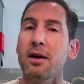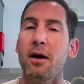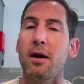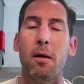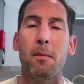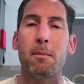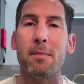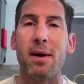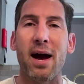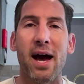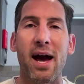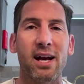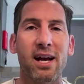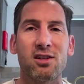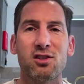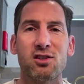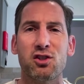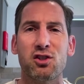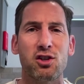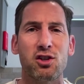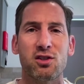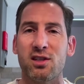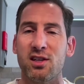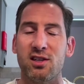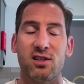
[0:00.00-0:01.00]
Max
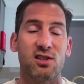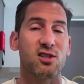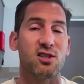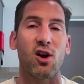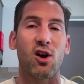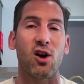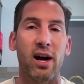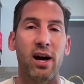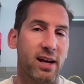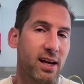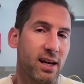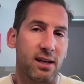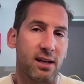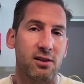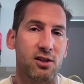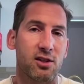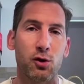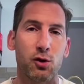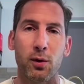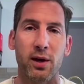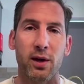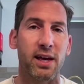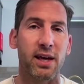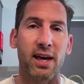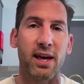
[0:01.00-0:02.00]
just deciding
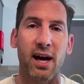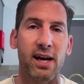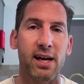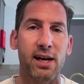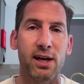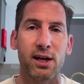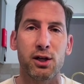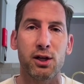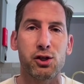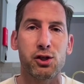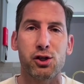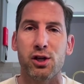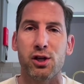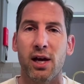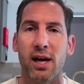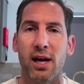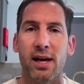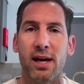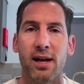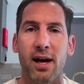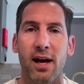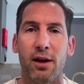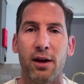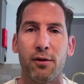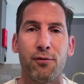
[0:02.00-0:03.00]
to engage
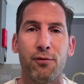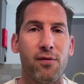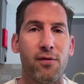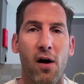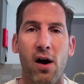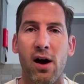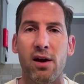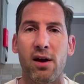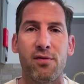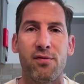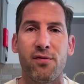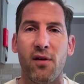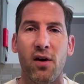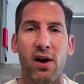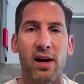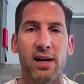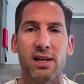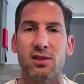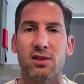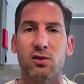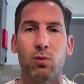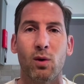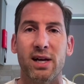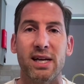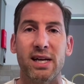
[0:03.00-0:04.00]
in a
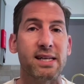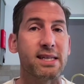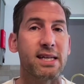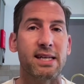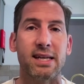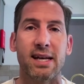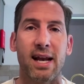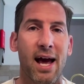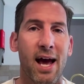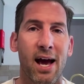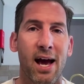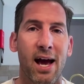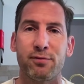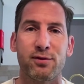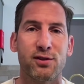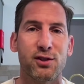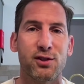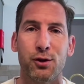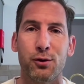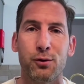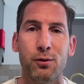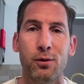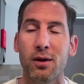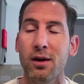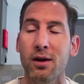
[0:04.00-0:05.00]
firefight when he didn't have
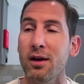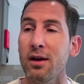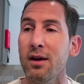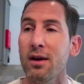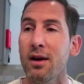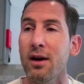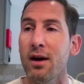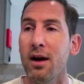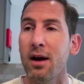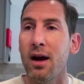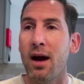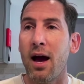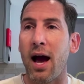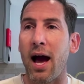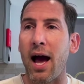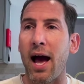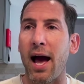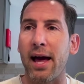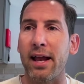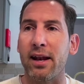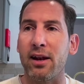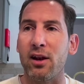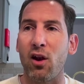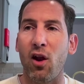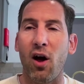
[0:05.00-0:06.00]
to,
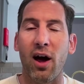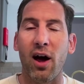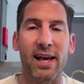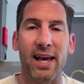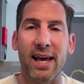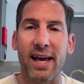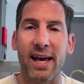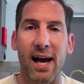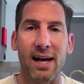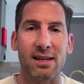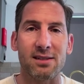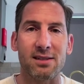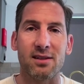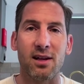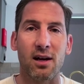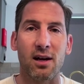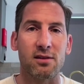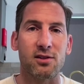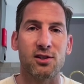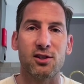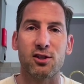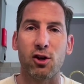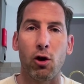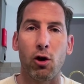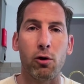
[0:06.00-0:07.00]
and like he has
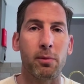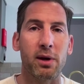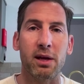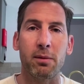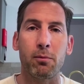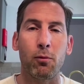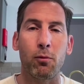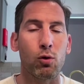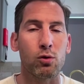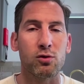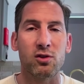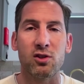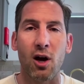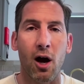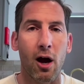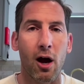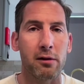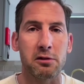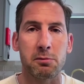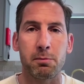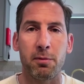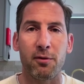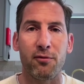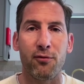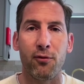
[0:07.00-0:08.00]
done so many more
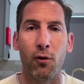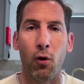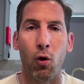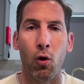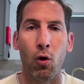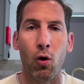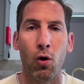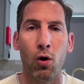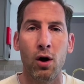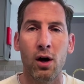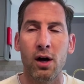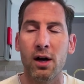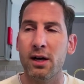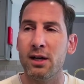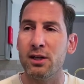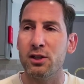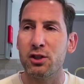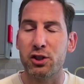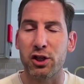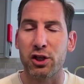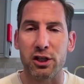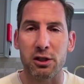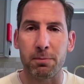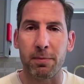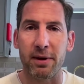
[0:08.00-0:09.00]
times before,
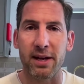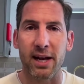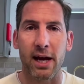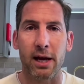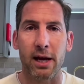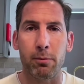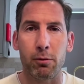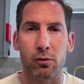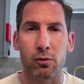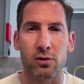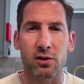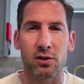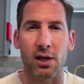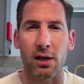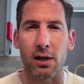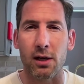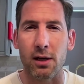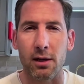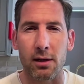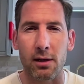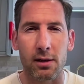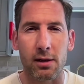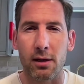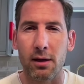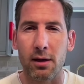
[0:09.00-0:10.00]
just been able
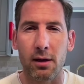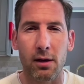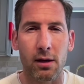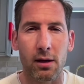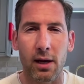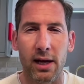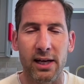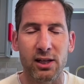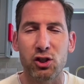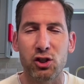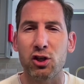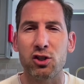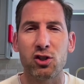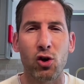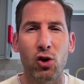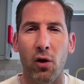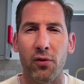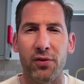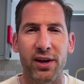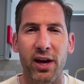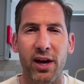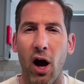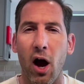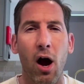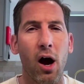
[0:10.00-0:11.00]
to, he's just got
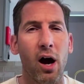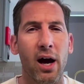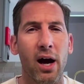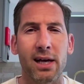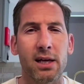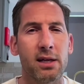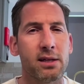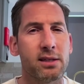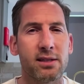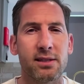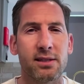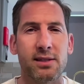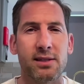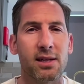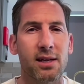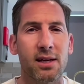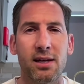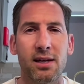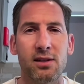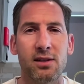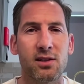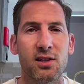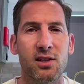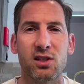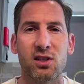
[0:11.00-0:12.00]
the eyes
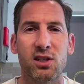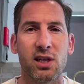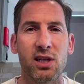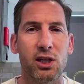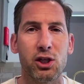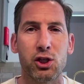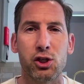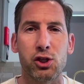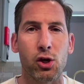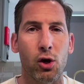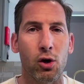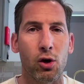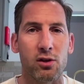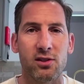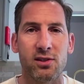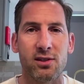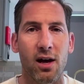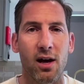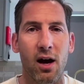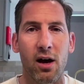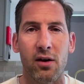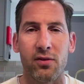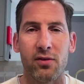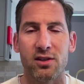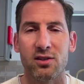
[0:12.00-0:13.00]
to see shots
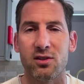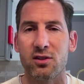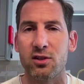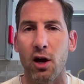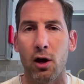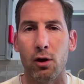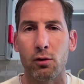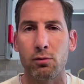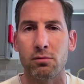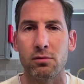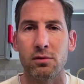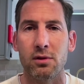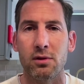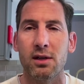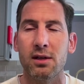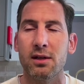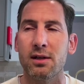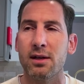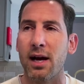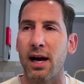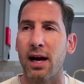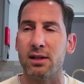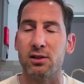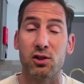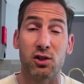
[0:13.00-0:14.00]
that others don't,
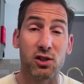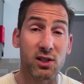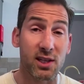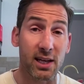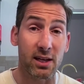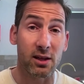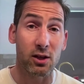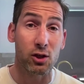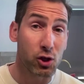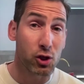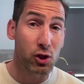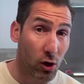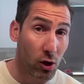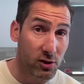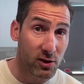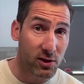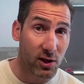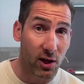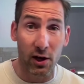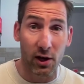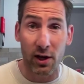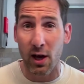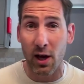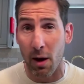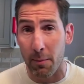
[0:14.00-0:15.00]
and see the shots
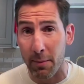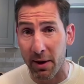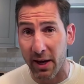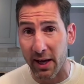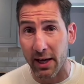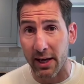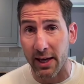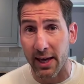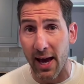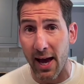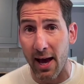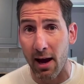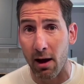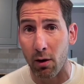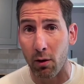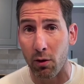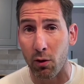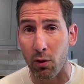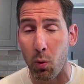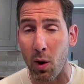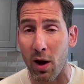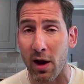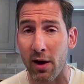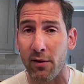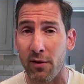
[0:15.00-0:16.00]
that are coming and get out of the
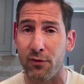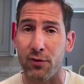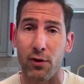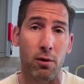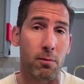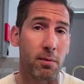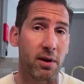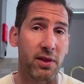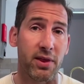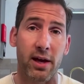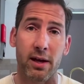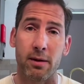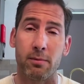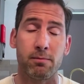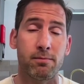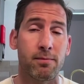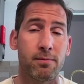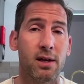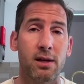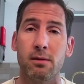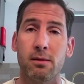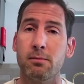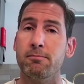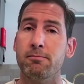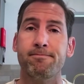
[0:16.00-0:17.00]
way of them, and then,
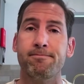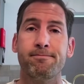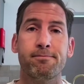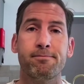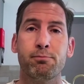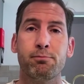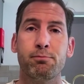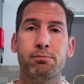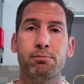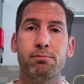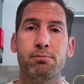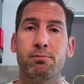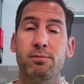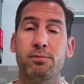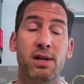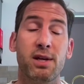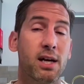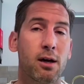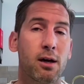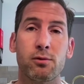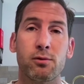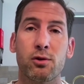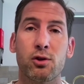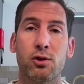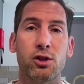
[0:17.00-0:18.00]
you
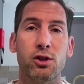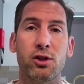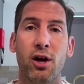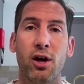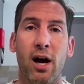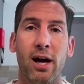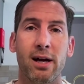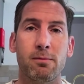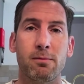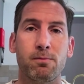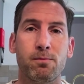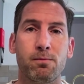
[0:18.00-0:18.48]
know, good night.